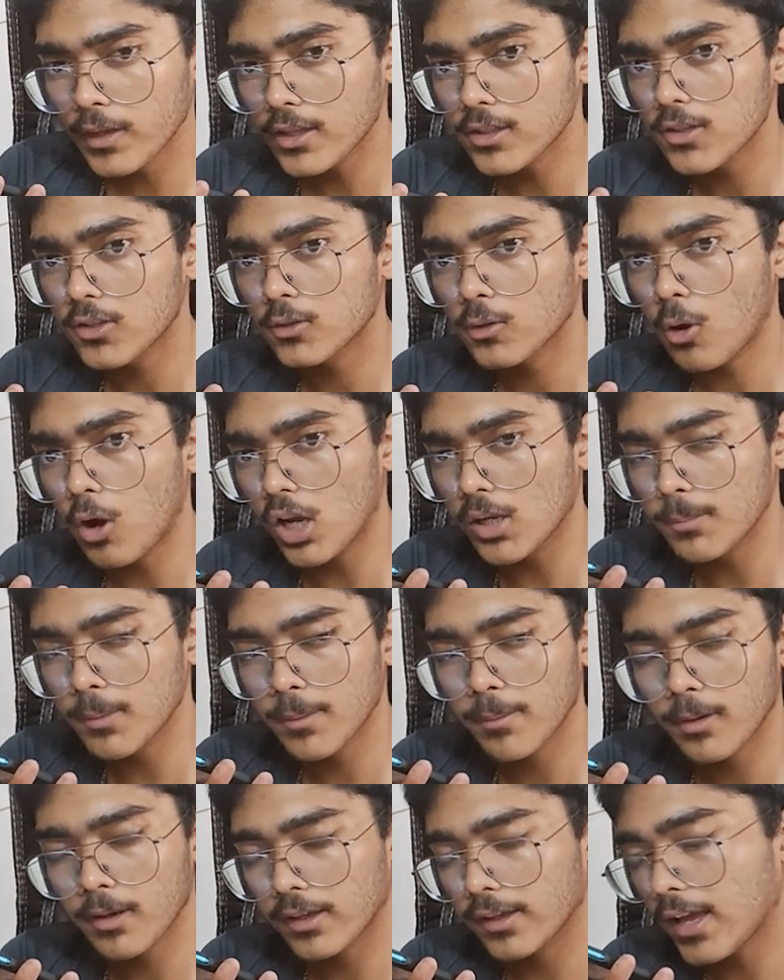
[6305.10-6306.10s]
just call
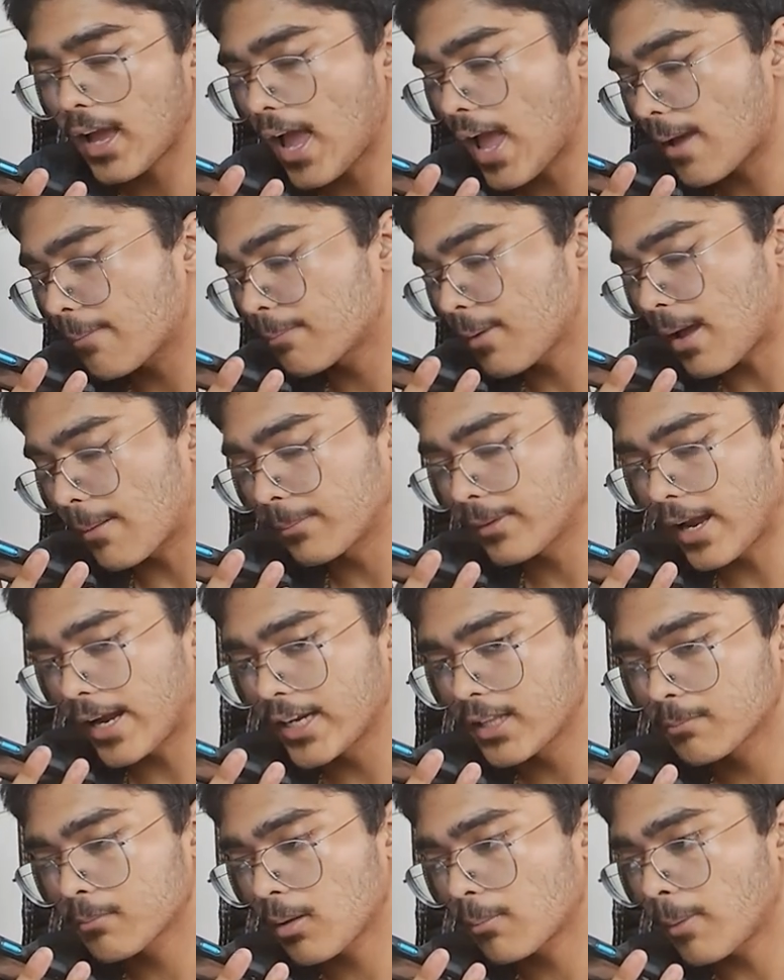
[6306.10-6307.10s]
me. Yeah, I'm
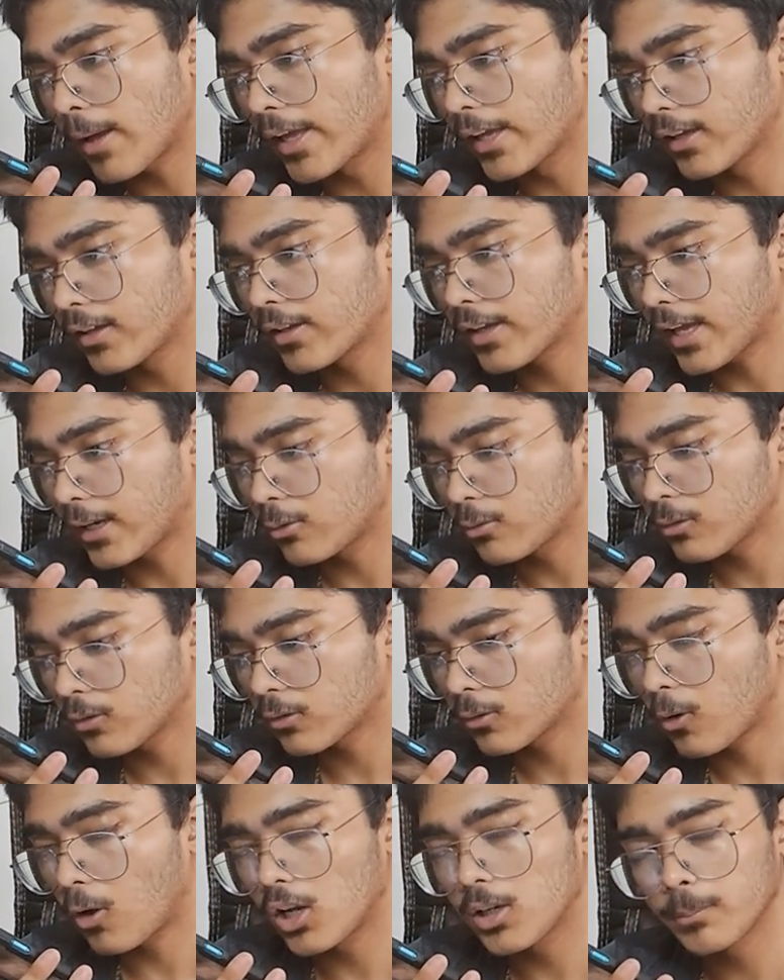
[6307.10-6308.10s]
riding my bike. Can you just
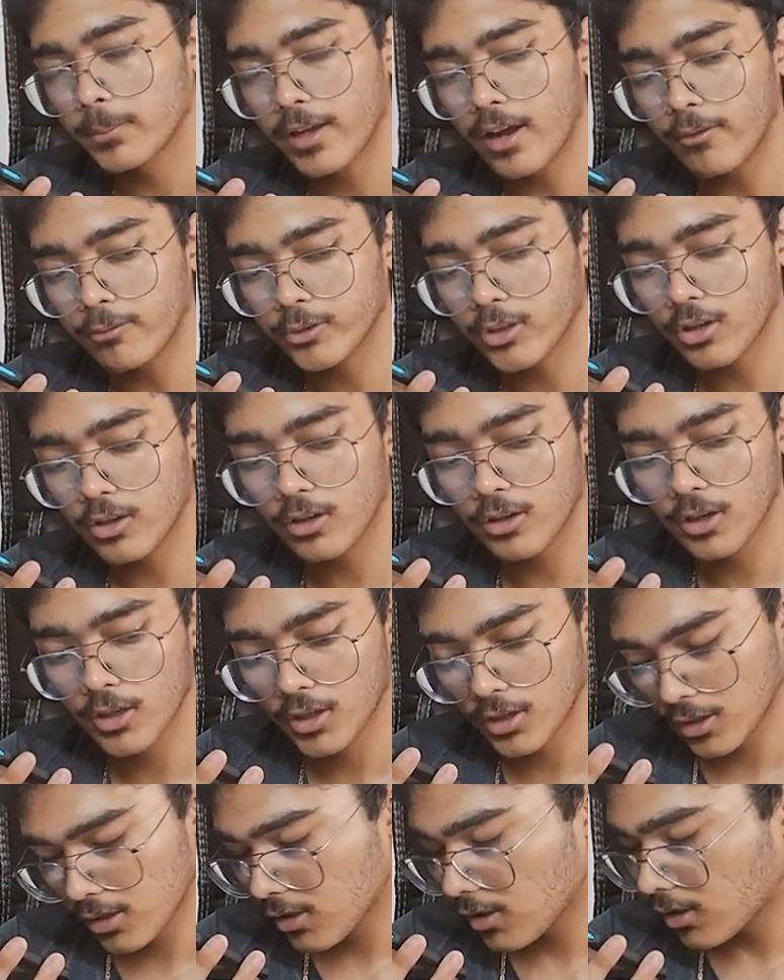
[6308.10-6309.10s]
call me after
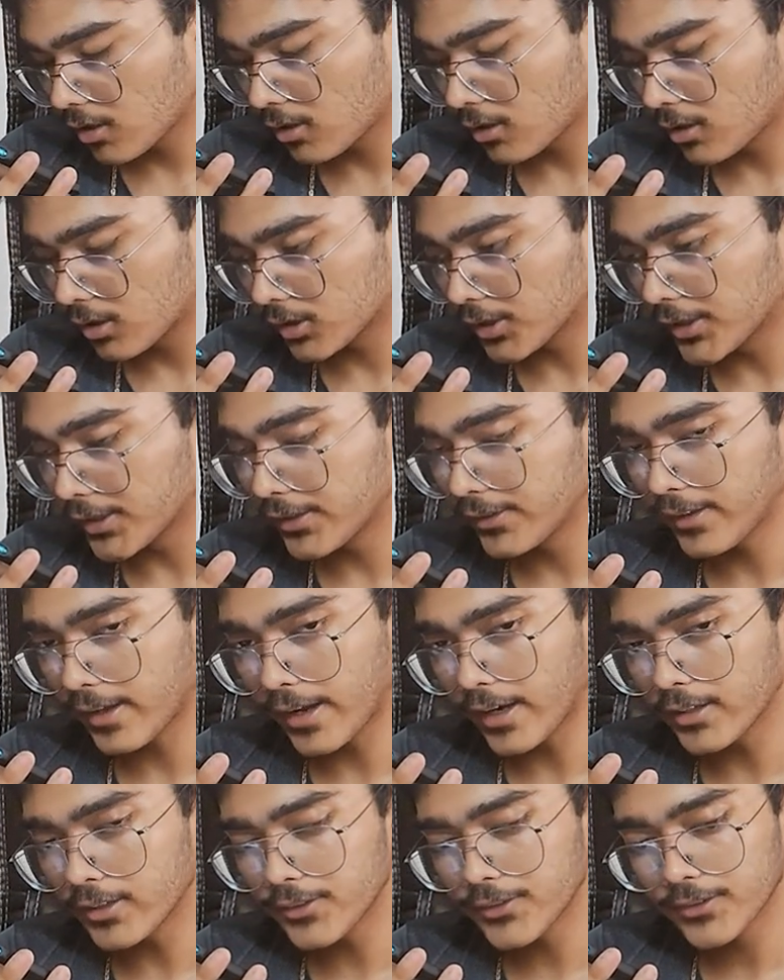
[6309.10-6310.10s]
30
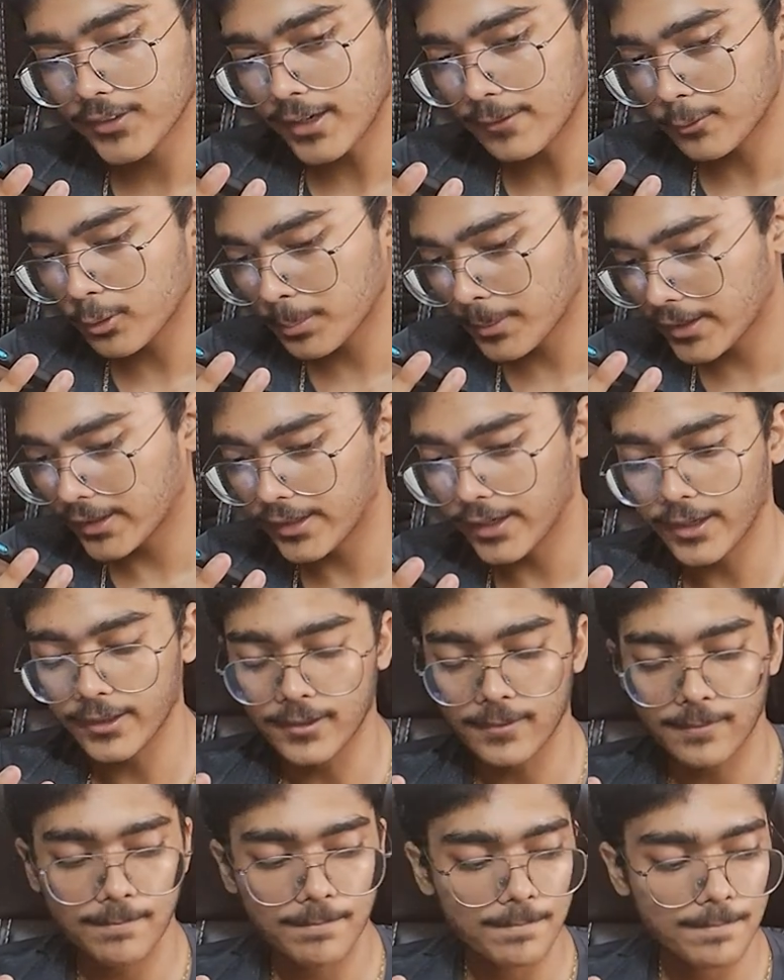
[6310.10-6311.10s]
seconds? That would be great.